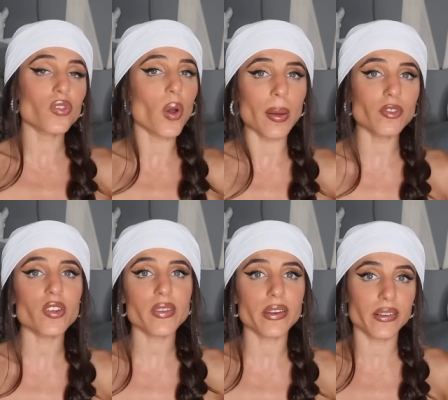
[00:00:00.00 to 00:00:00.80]
So I'm
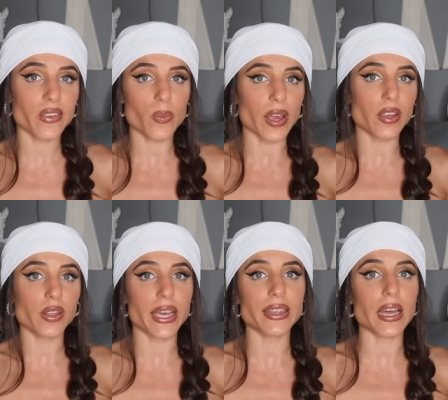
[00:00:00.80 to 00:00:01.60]
just going to
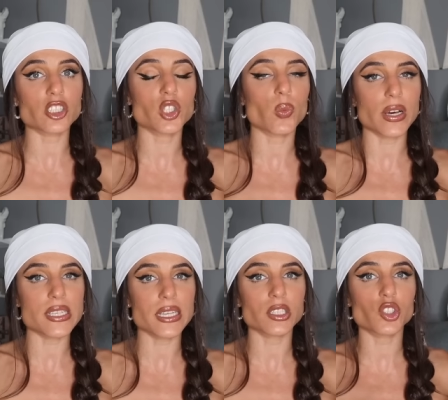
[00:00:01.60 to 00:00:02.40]
speculate that she
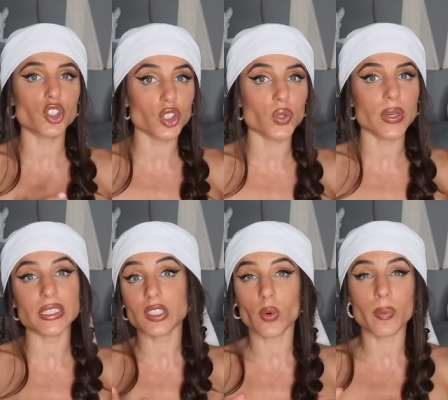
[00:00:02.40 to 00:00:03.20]
wasn't due
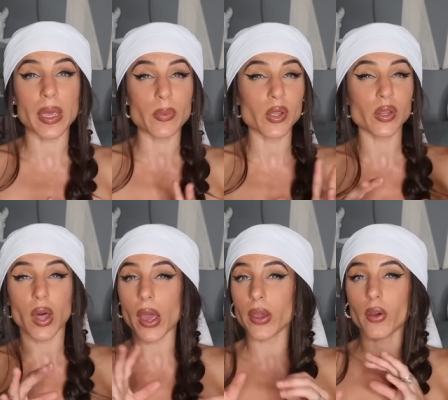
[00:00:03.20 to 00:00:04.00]
until maybe
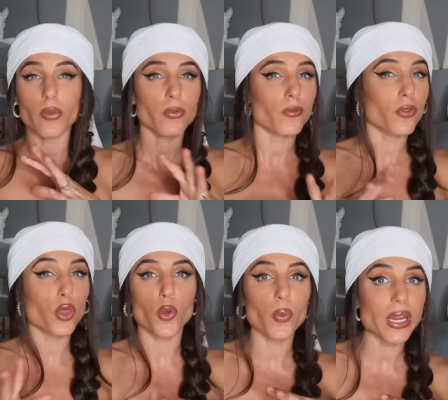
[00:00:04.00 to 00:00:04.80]
like
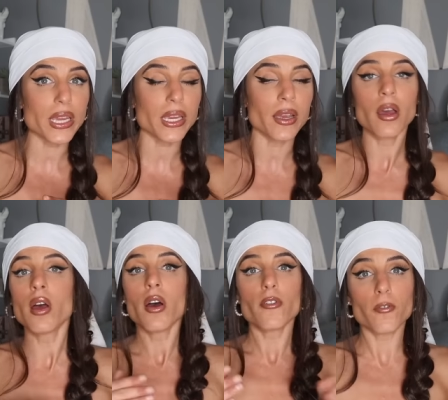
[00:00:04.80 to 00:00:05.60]
3
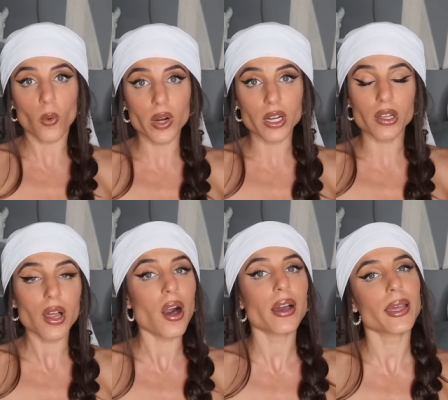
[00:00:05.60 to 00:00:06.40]
4
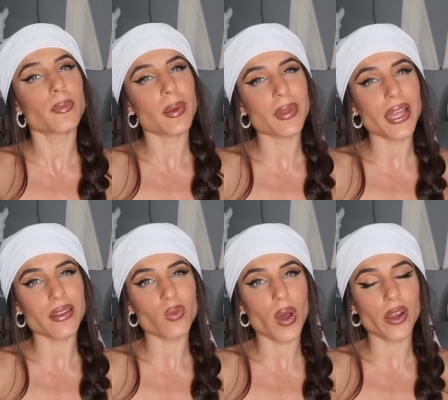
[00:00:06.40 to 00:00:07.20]
o'clock and maybe
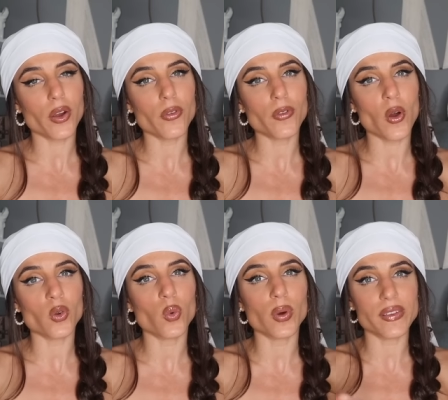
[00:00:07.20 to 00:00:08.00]
that's why her
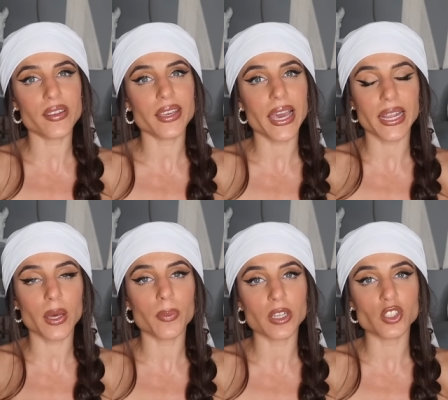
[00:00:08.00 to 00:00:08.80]
phone wasn't getting
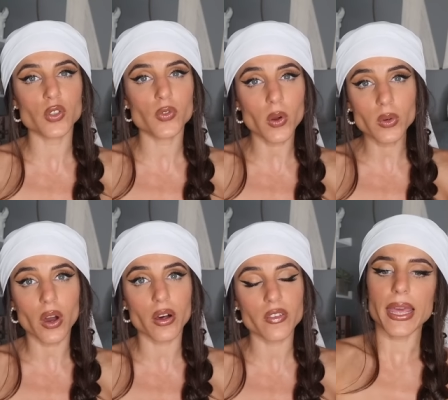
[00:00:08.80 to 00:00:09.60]
a bunch of phone
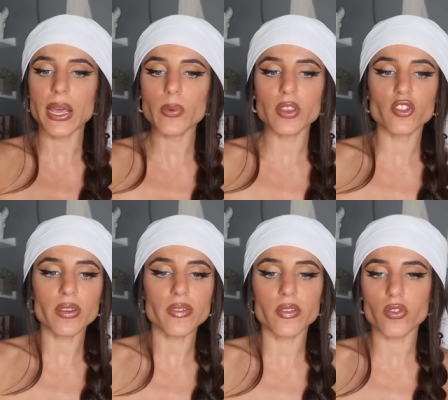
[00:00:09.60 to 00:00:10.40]
calls. And I would
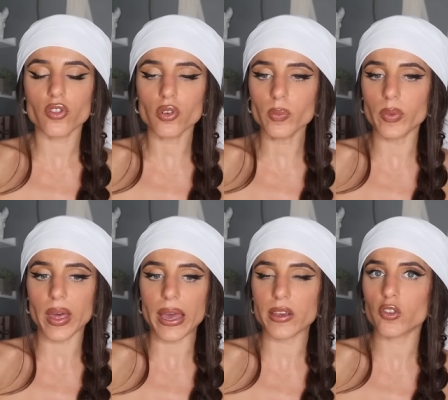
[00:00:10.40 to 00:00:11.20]
just assume
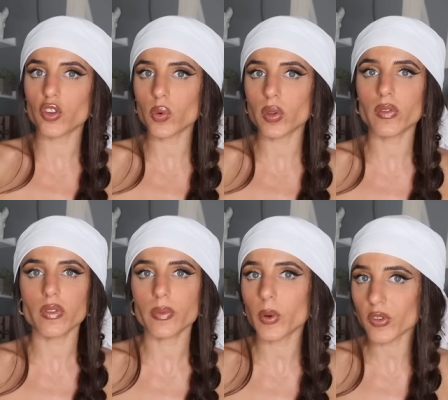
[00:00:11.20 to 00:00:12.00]
that if she was
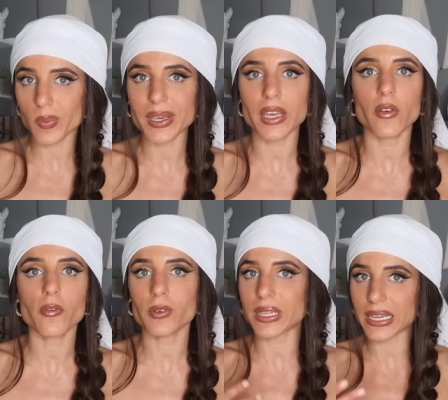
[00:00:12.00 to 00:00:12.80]
supposed to be in
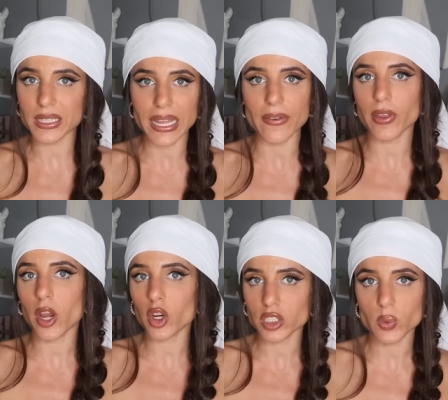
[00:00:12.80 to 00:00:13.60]
for like
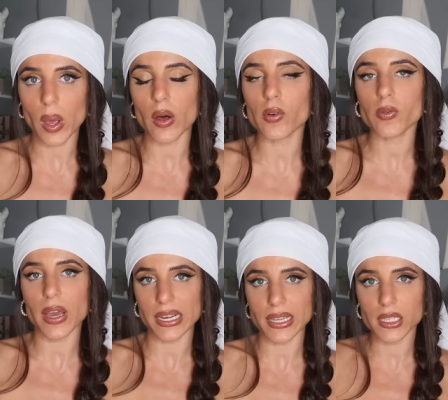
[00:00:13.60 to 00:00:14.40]
11 or 12,
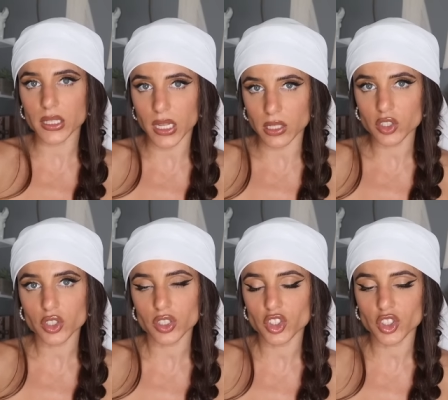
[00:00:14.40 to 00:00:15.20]
kind of the lunch
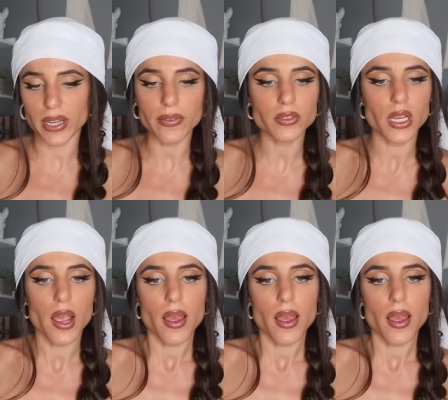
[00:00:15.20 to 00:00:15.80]
shift,